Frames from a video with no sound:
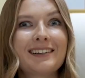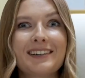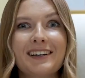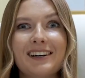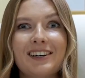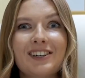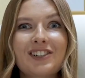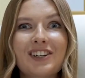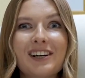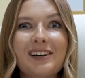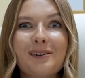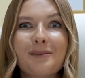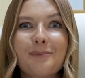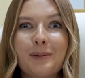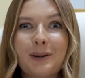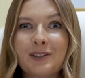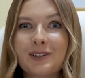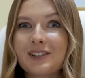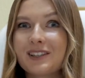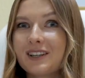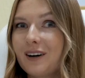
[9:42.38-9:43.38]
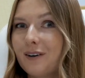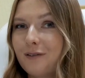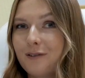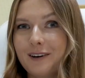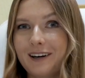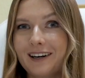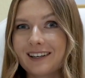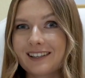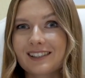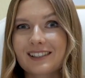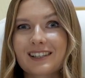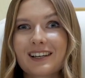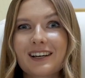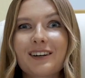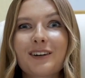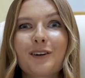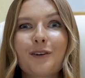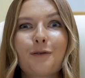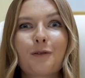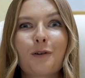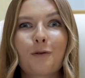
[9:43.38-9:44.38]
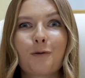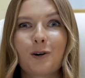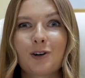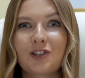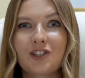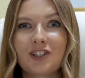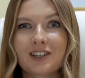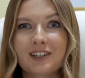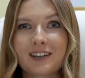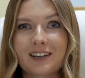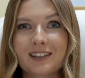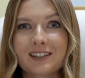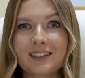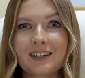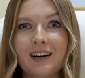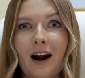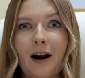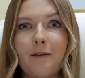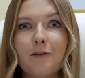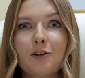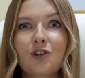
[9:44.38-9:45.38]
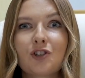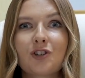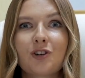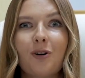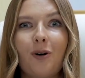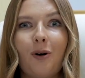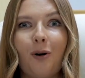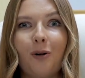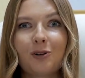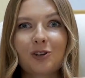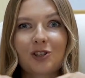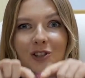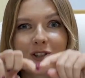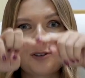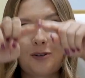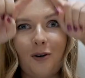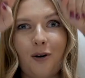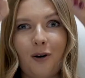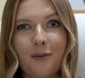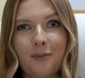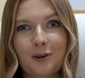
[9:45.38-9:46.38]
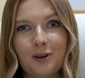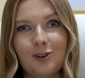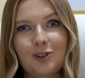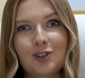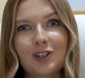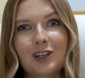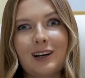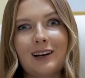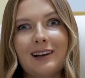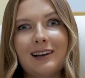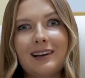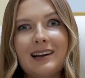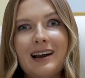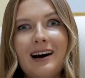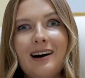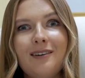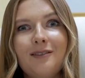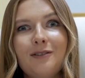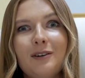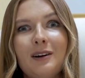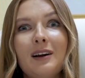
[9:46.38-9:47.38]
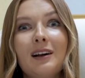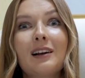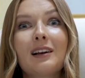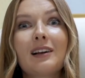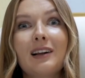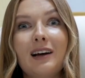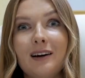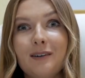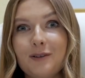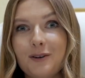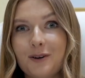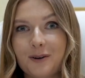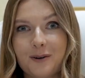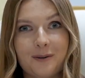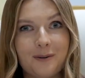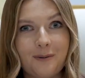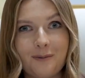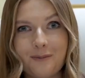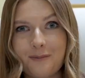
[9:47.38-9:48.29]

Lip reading: Dear gentlemen, dear friends, thank you for watching it. I wish you all strong mutual love. Love you.